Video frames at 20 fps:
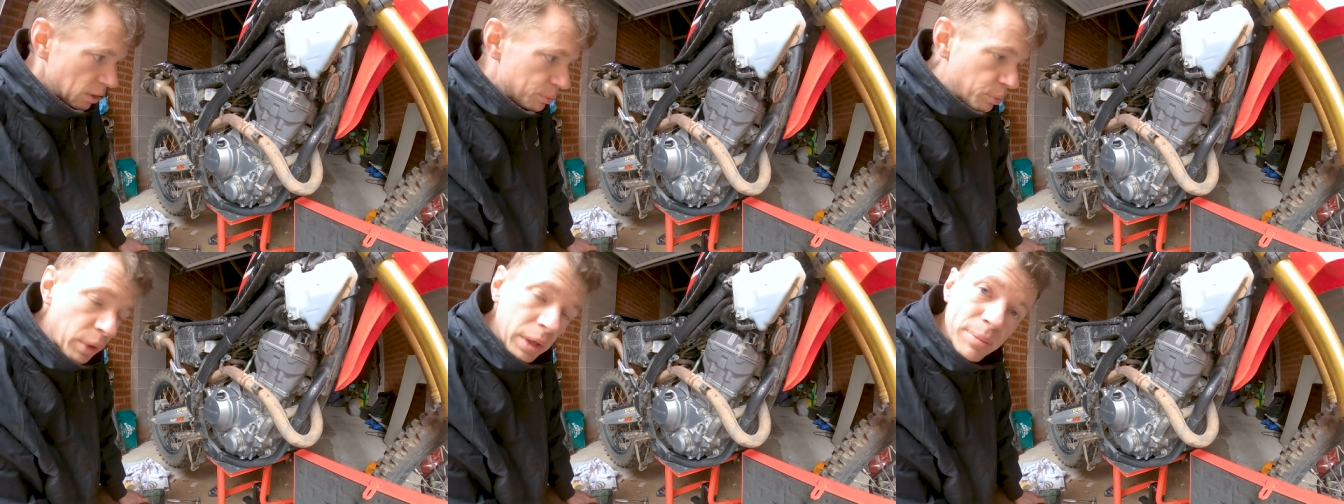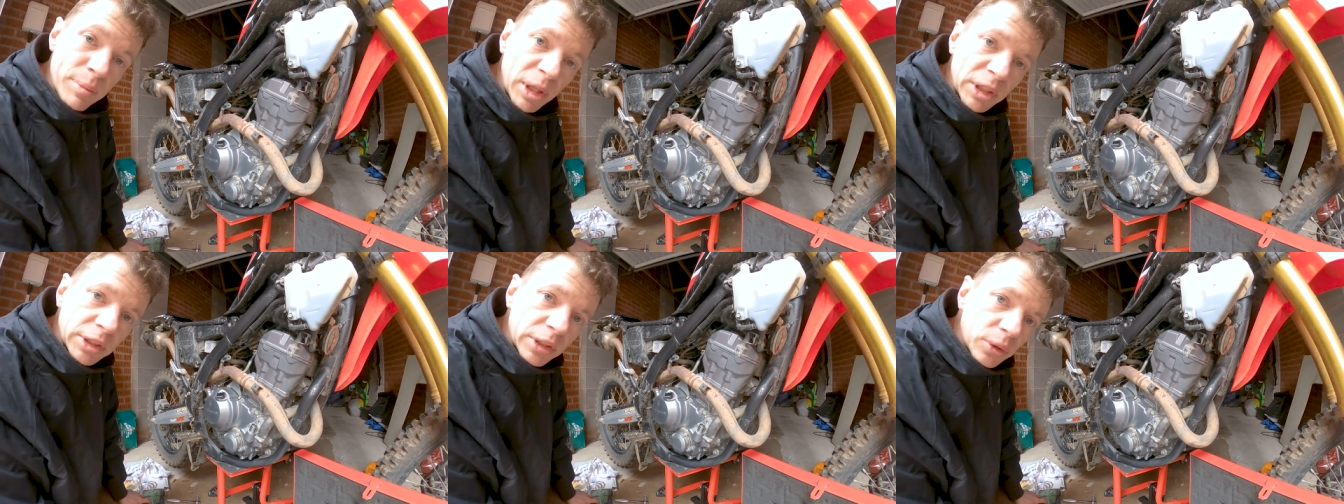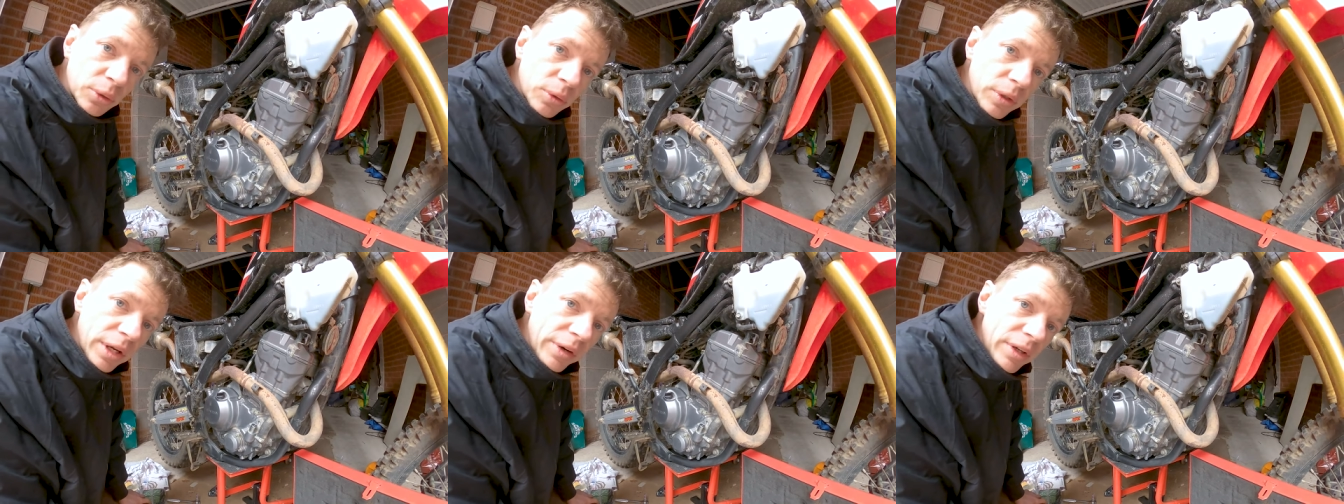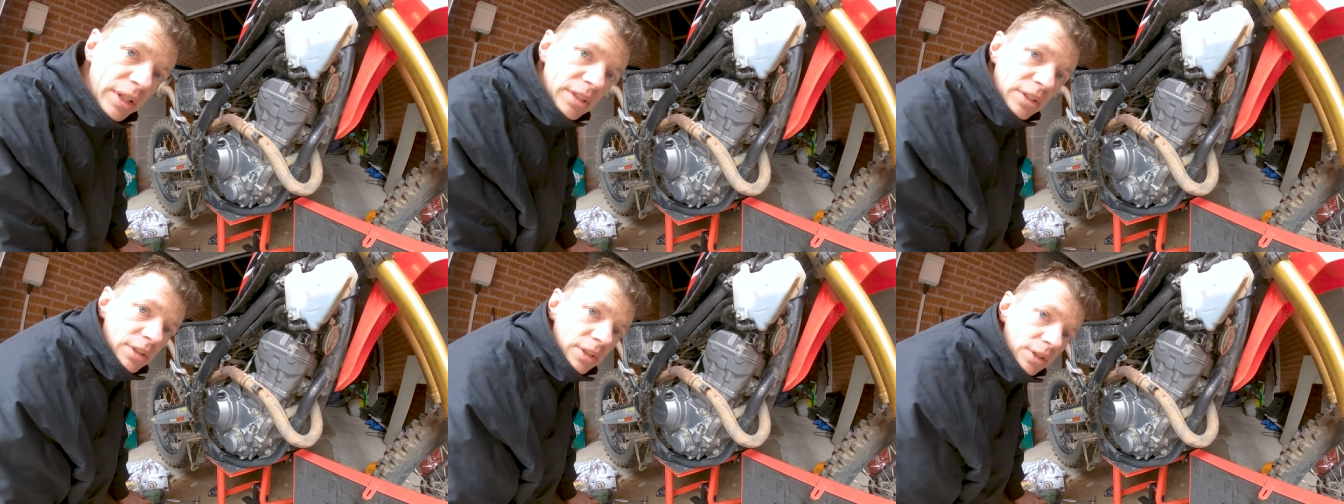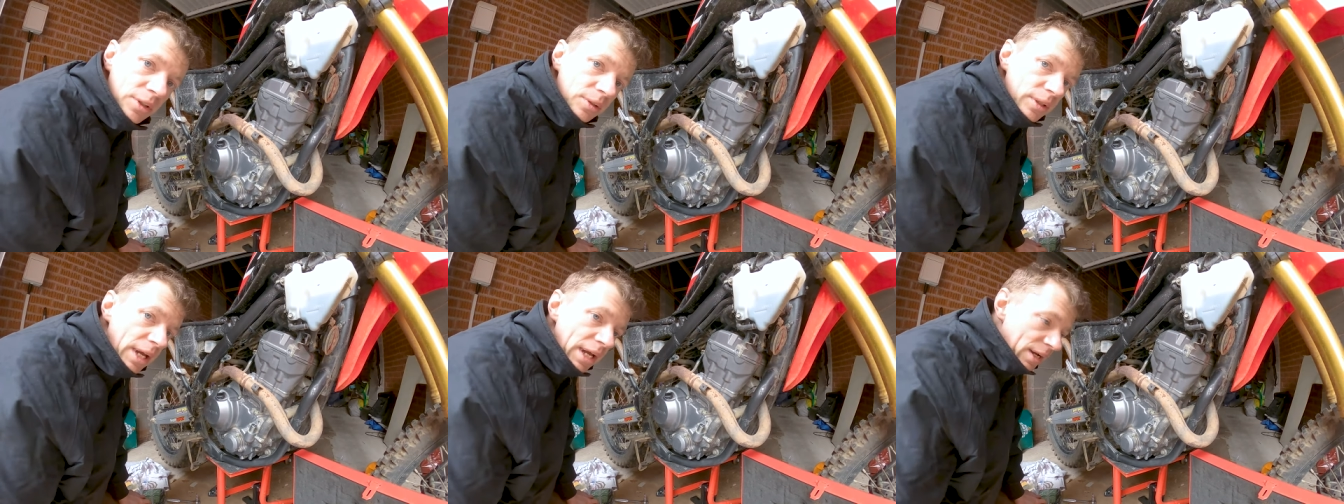So pretty much all there is
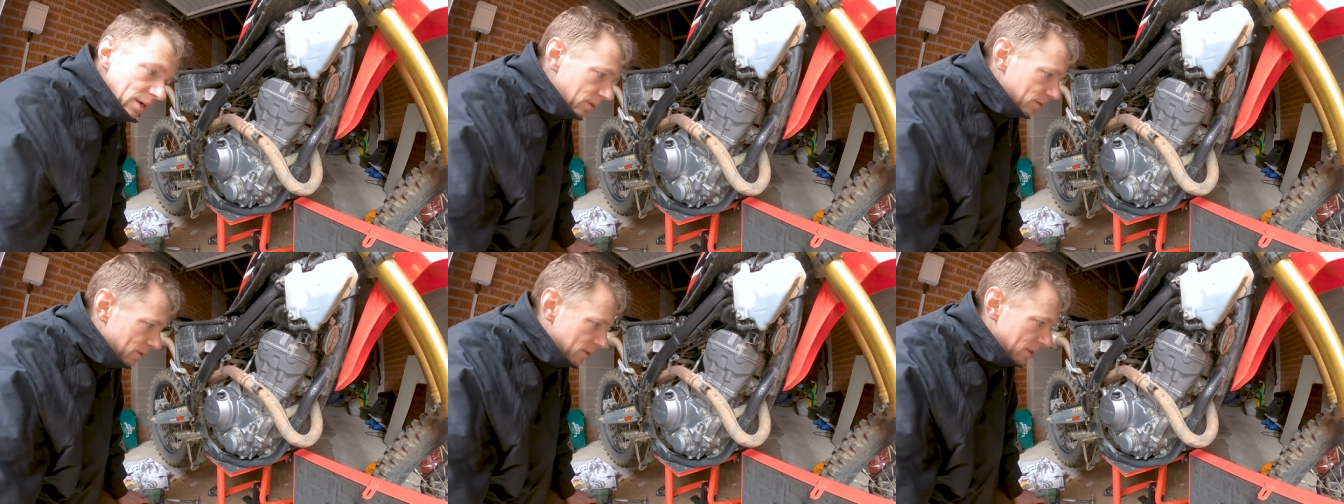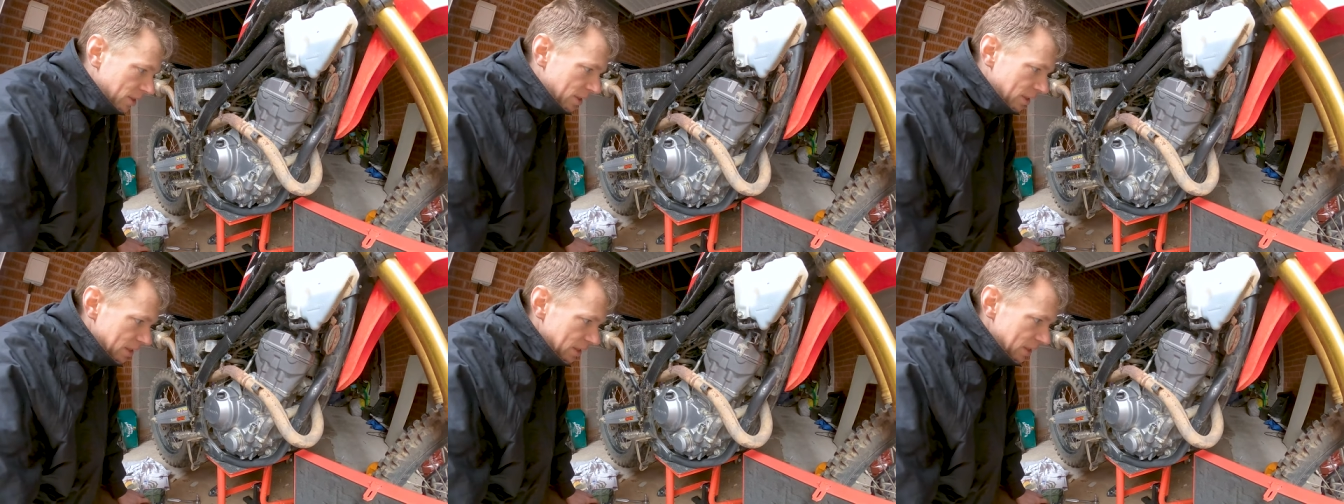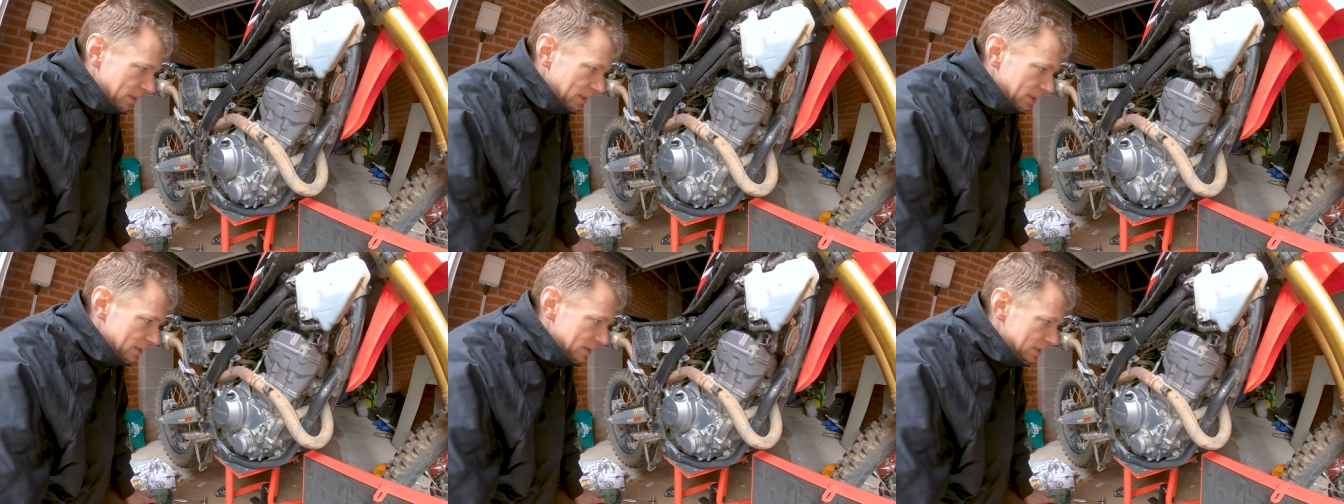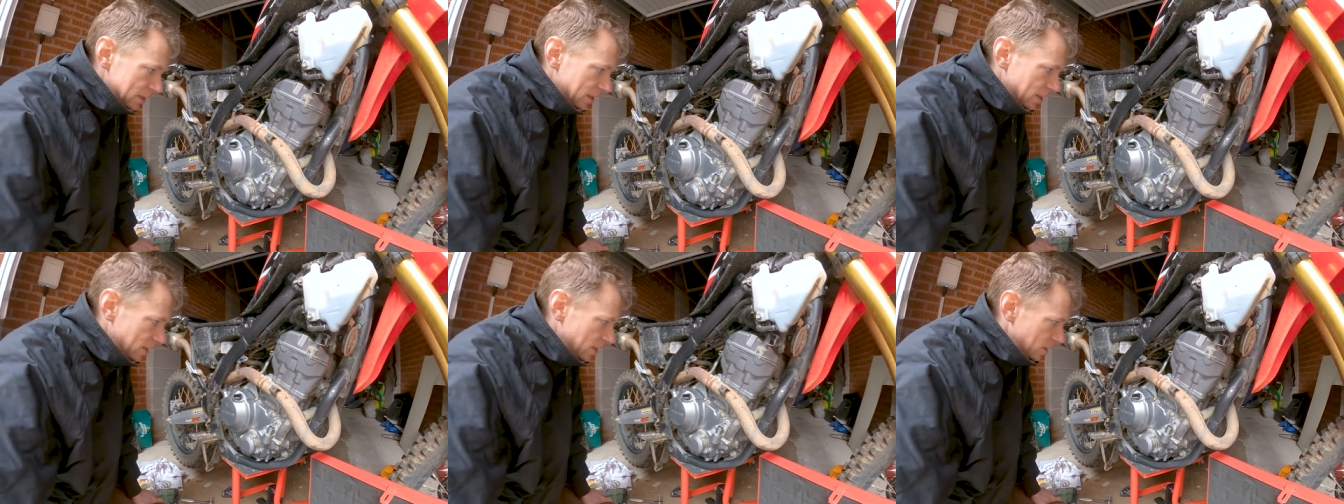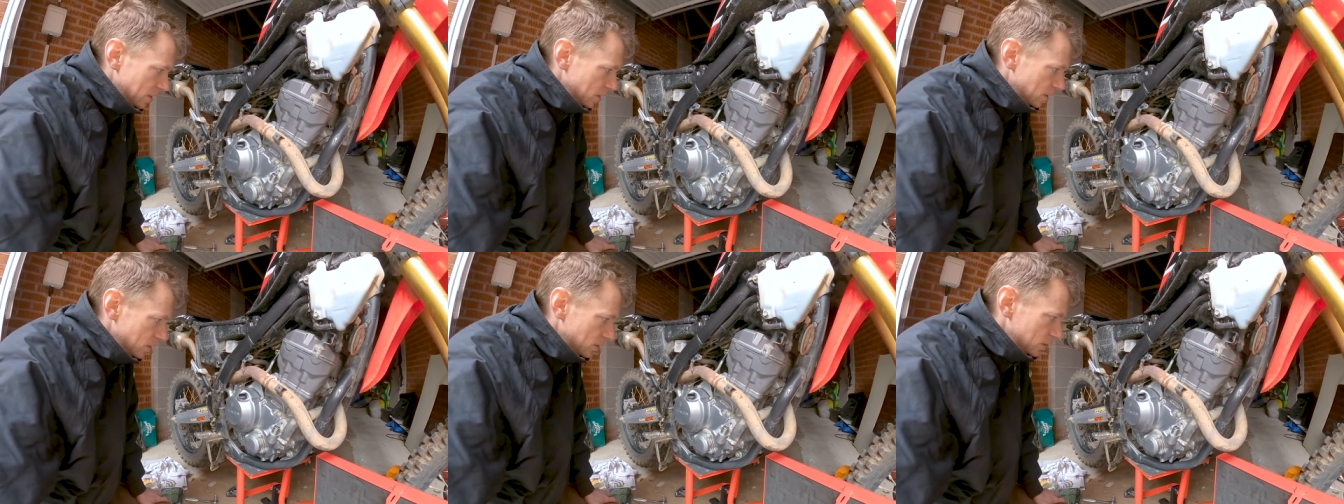to do now is
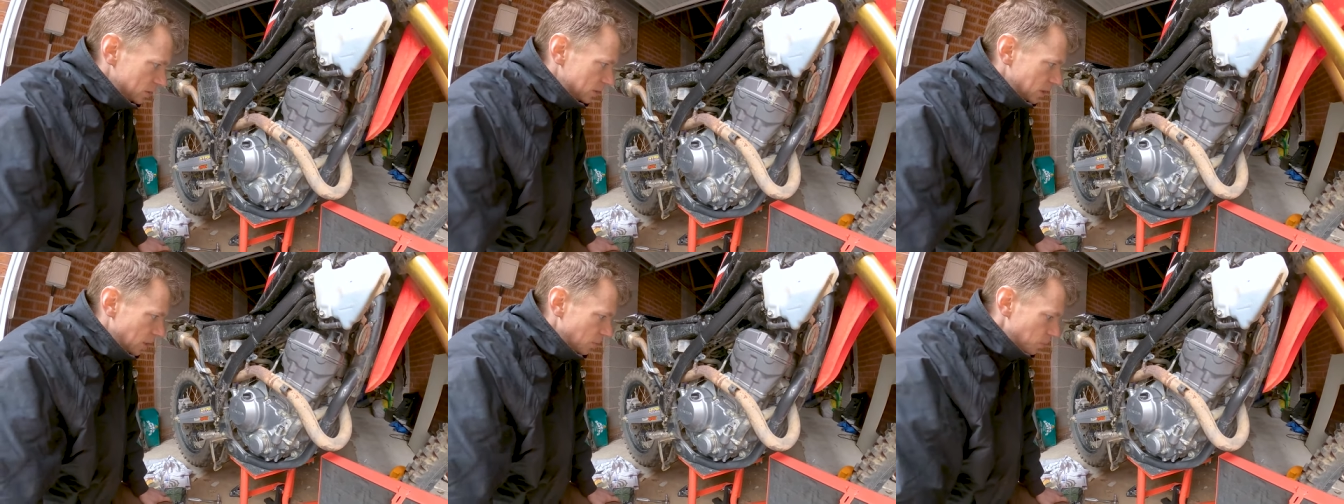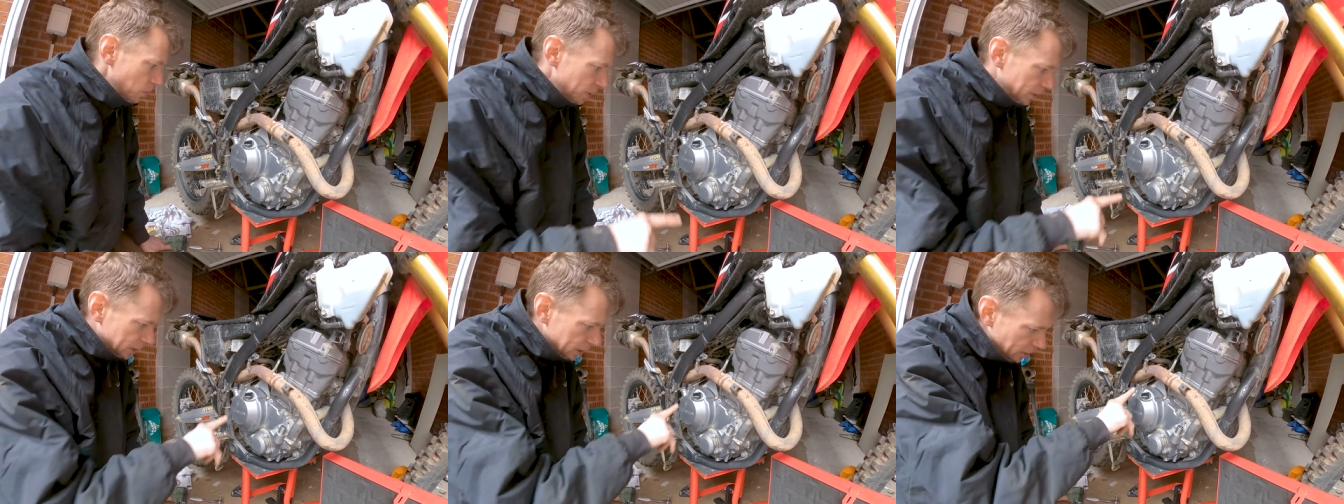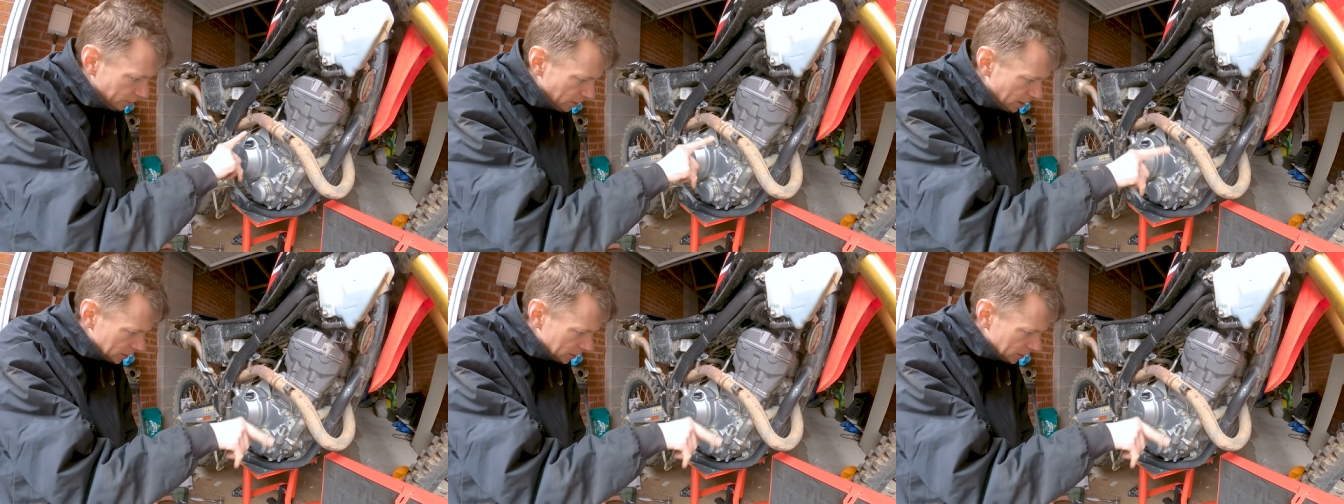start working